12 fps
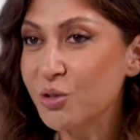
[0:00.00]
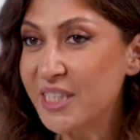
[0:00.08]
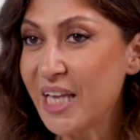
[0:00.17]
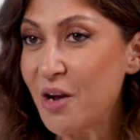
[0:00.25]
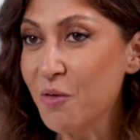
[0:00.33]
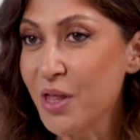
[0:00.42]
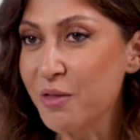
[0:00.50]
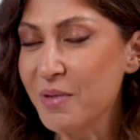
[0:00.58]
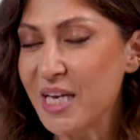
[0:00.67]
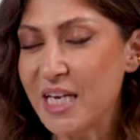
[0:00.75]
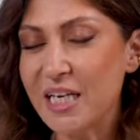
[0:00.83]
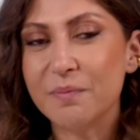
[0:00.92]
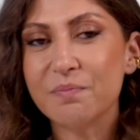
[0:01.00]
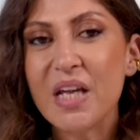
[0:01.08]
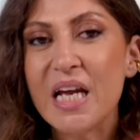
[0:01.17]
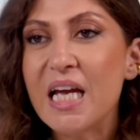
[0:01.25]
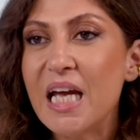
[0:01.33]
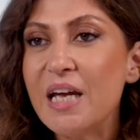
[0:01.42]
stay with me here.
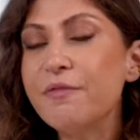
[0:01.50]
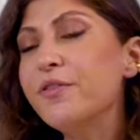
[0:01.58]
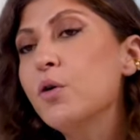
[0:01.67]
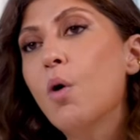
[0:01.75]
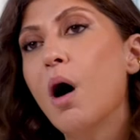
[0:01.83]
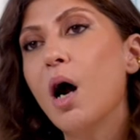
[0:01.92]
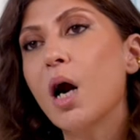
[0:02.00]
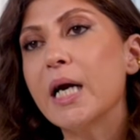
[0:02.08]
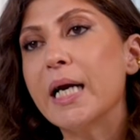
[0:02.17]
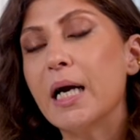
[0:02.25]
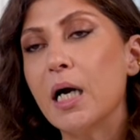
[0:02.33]
If you are